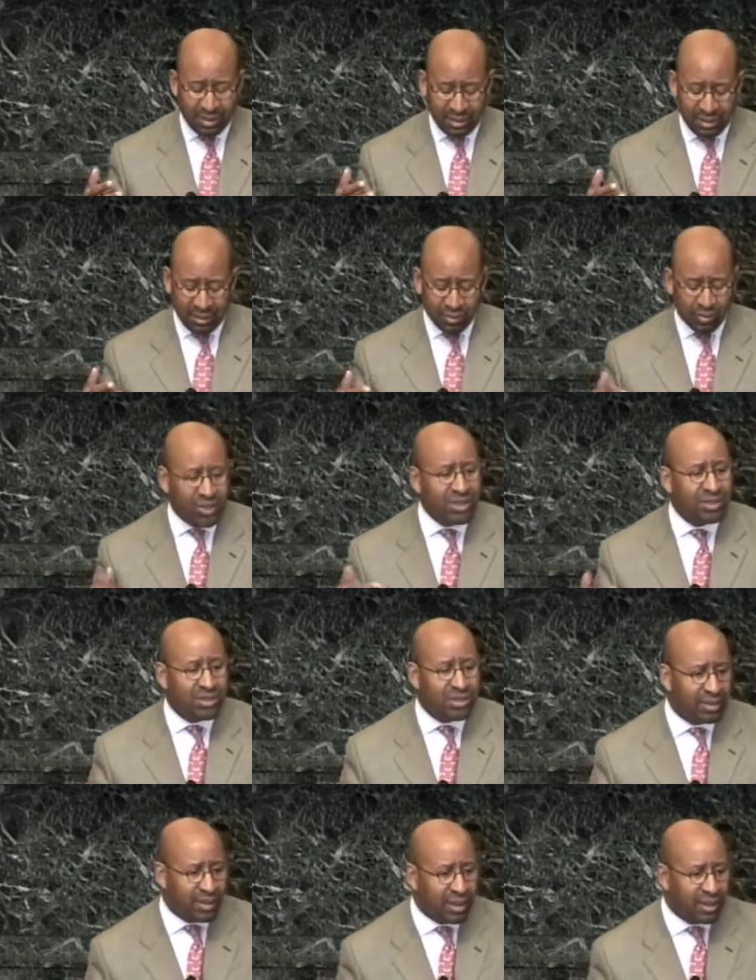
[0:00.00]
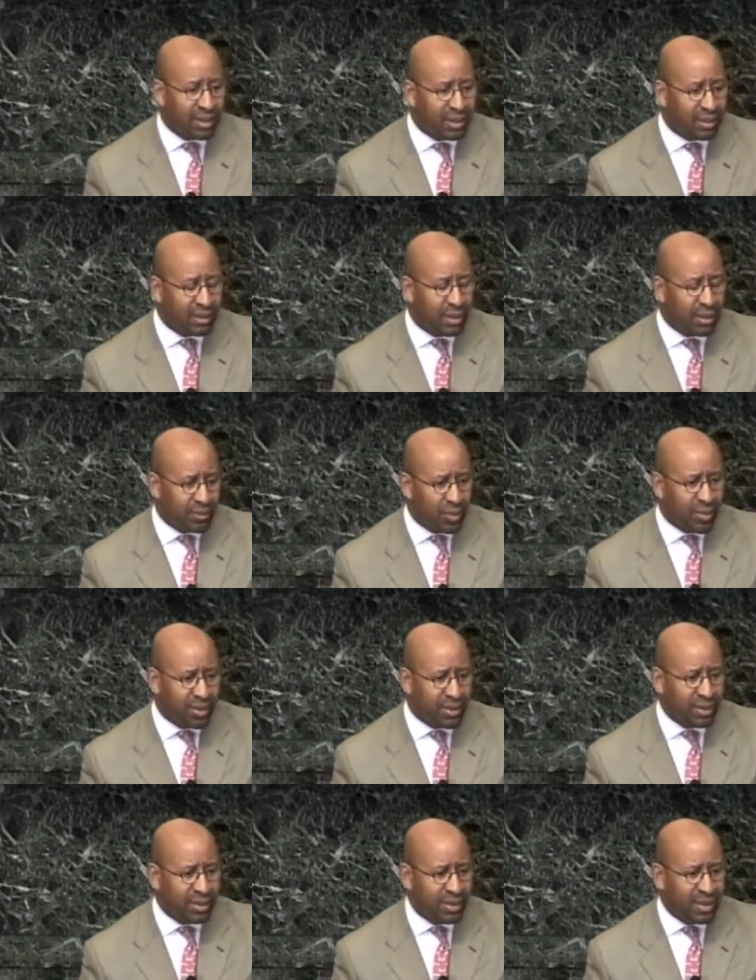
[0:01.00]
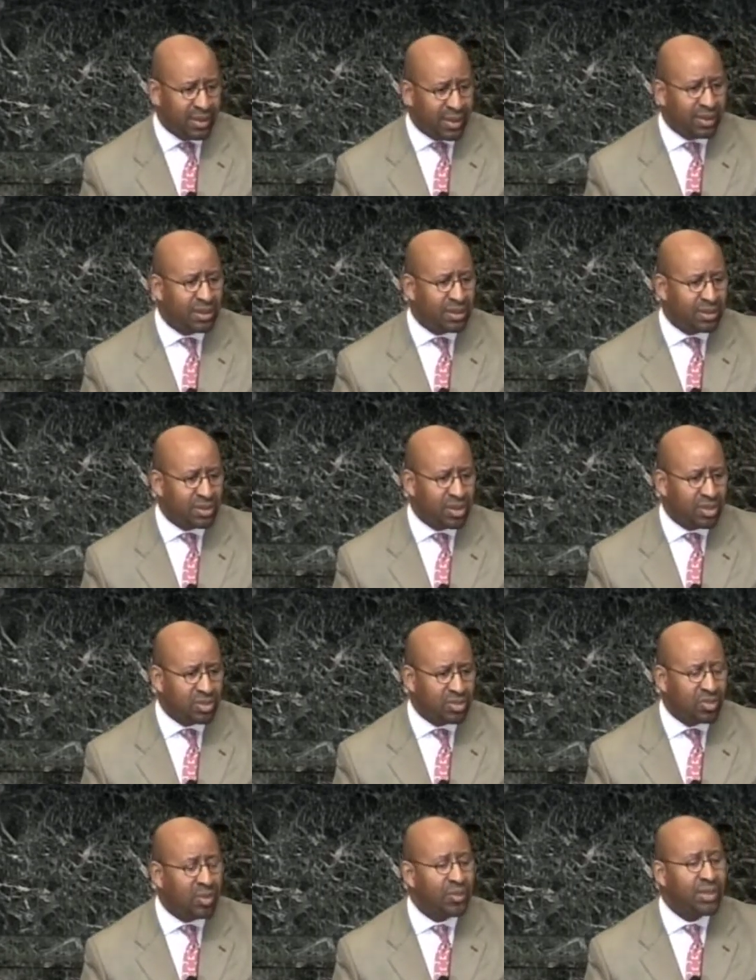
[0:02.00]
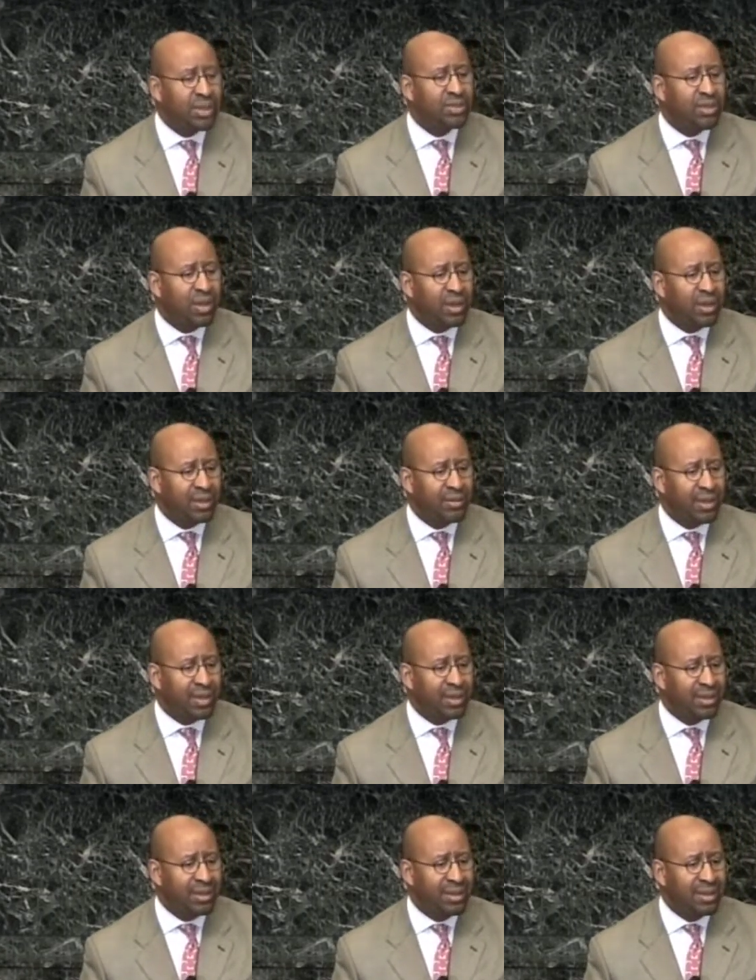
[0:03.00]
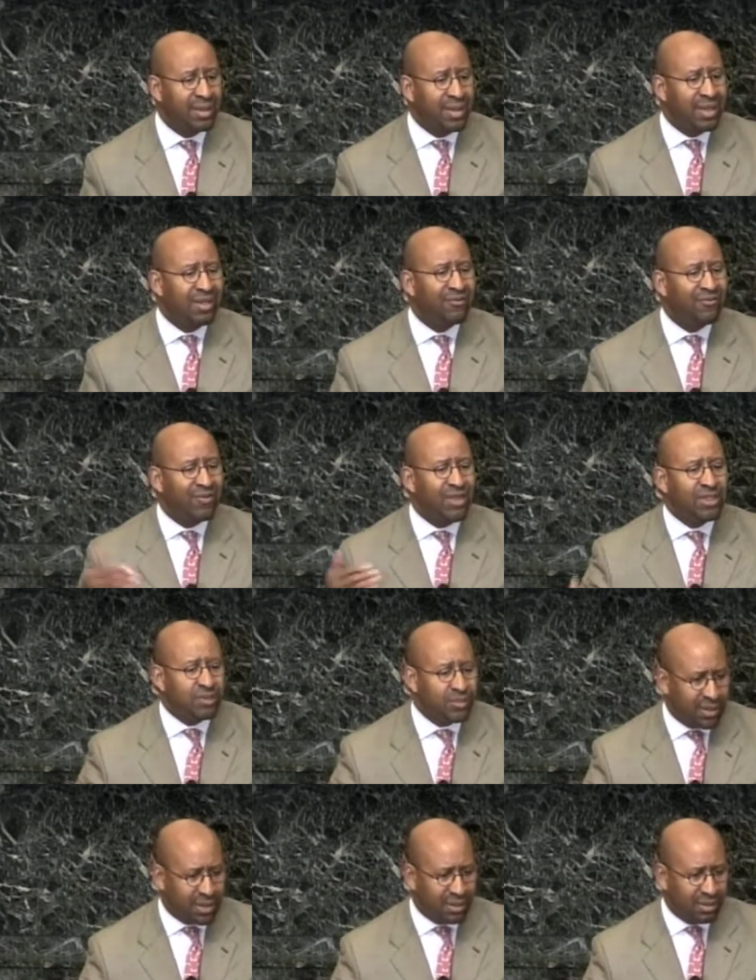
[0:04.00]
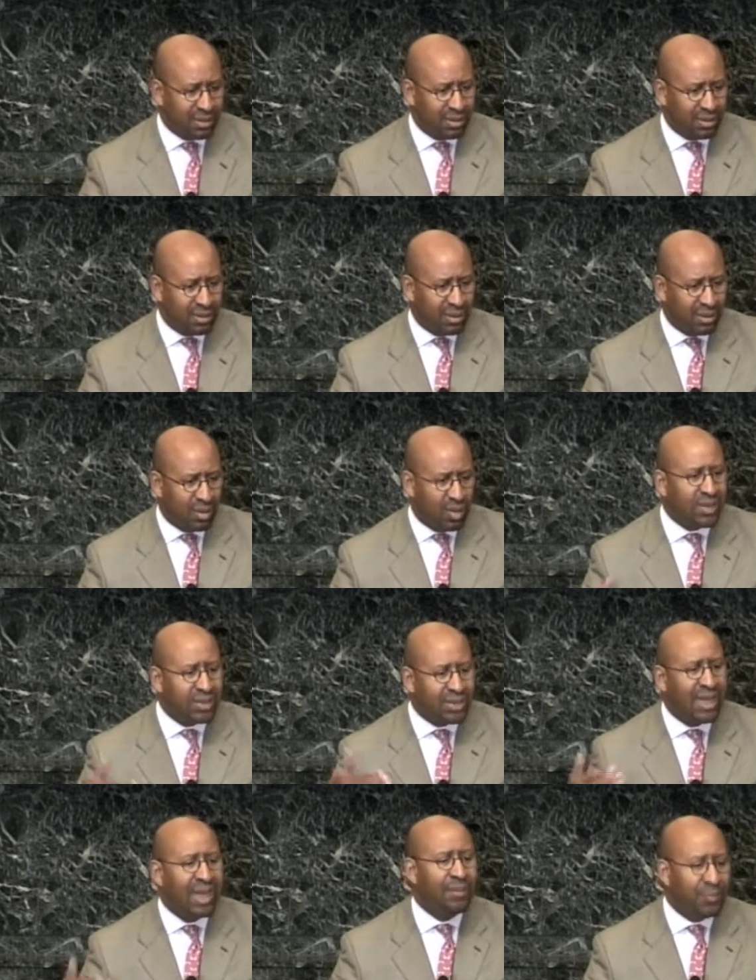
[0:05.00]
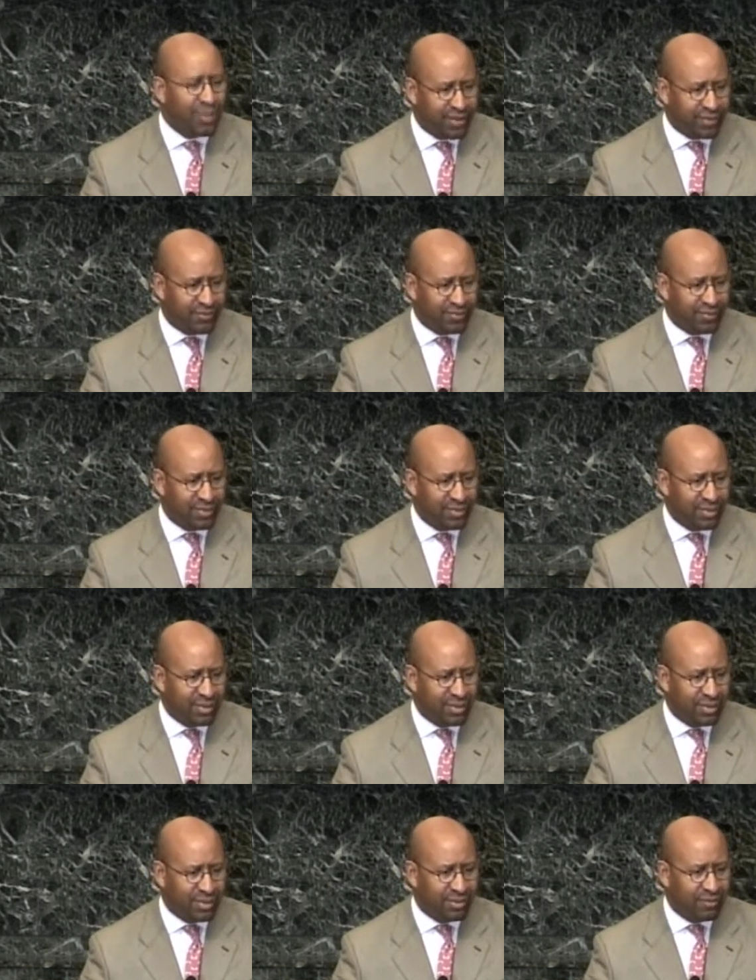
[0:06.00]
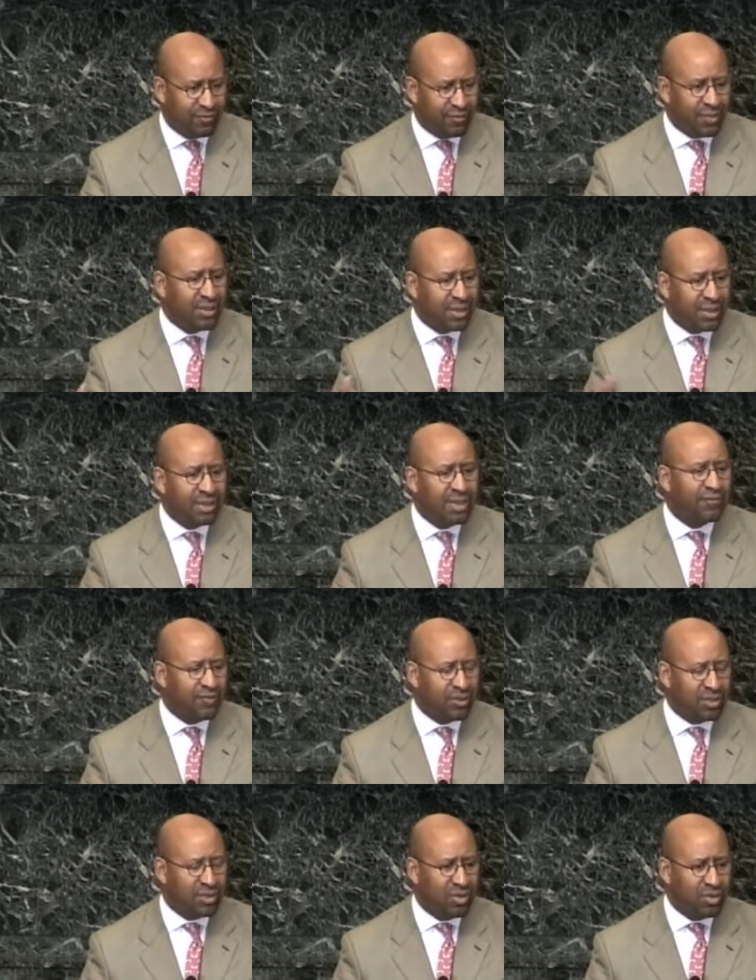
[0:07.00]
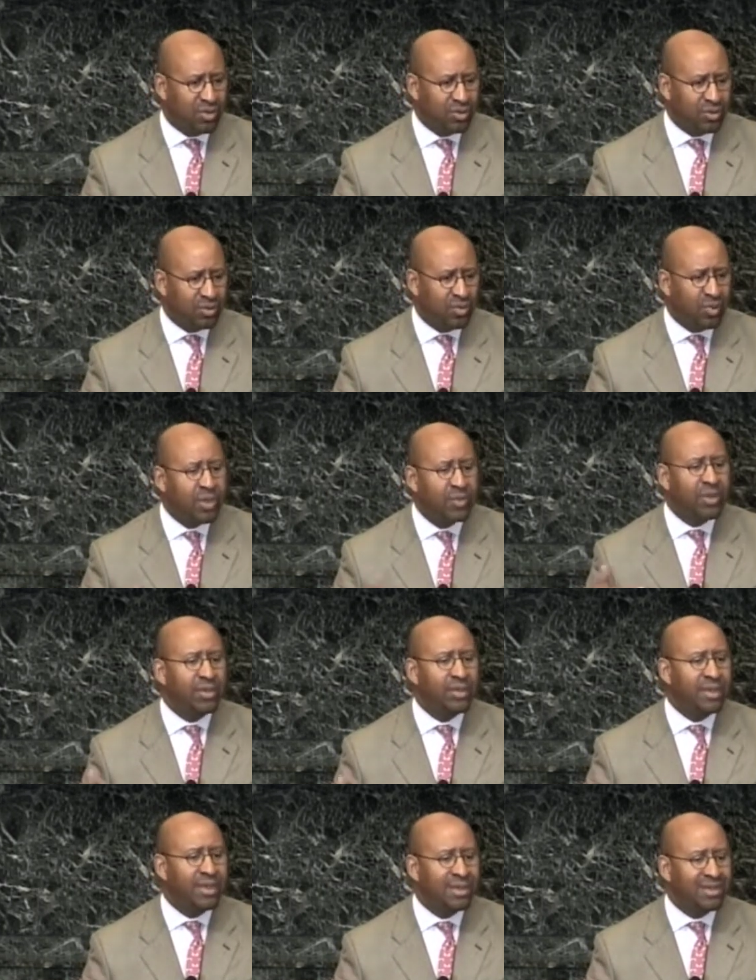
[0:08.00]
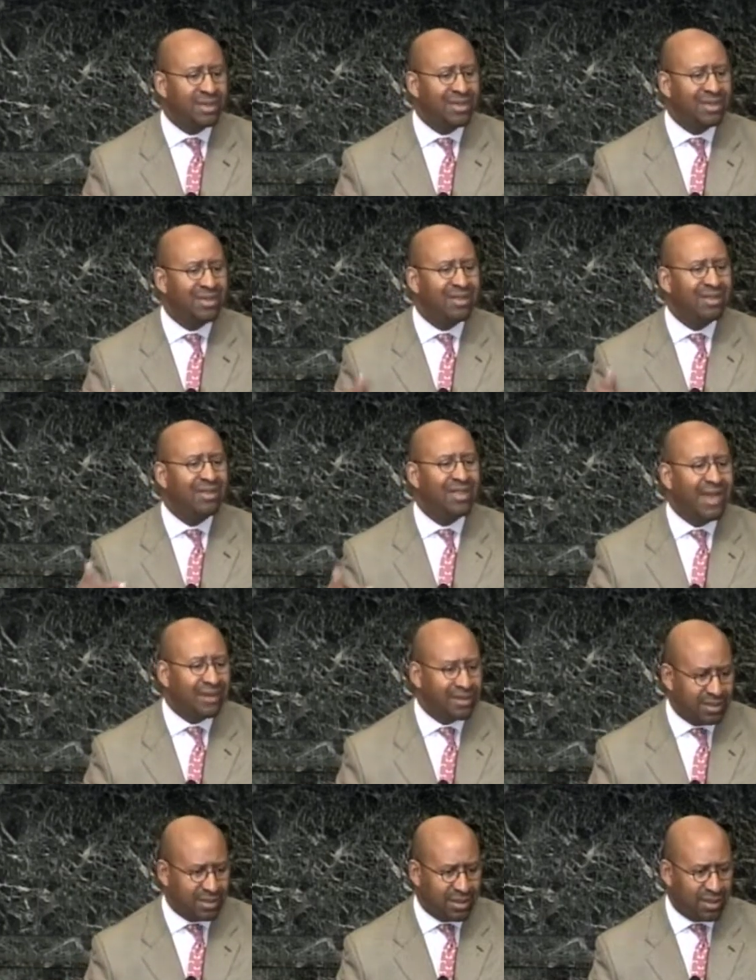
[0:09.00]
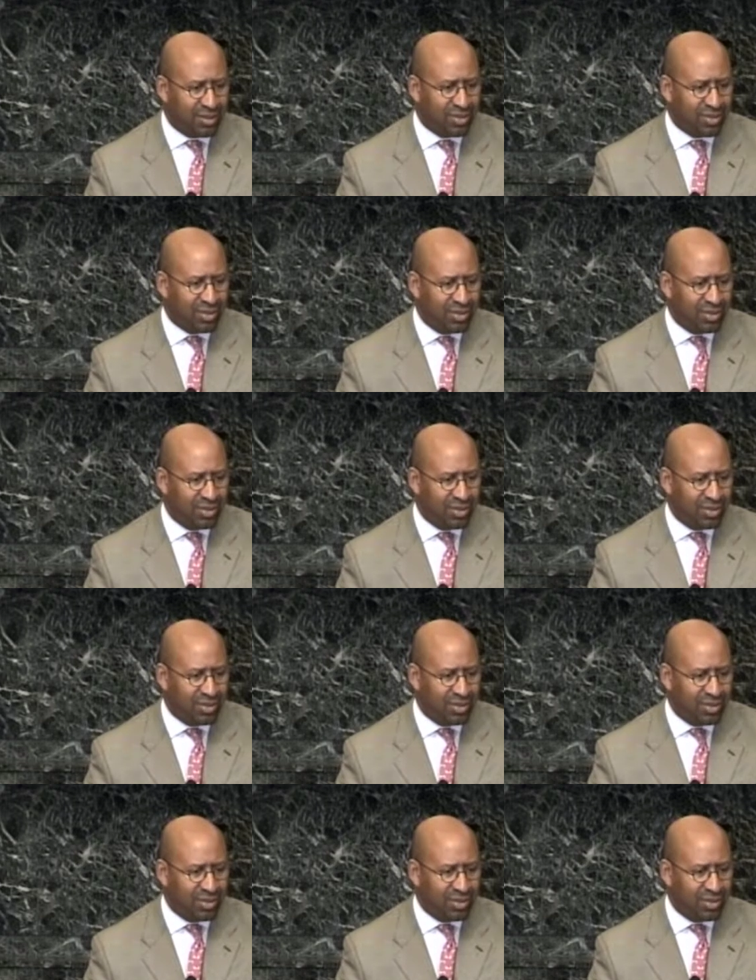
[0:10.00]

reached a point in the discussion where we can talk about investment on top of filling deficit holes. When are we going to get to that discussion?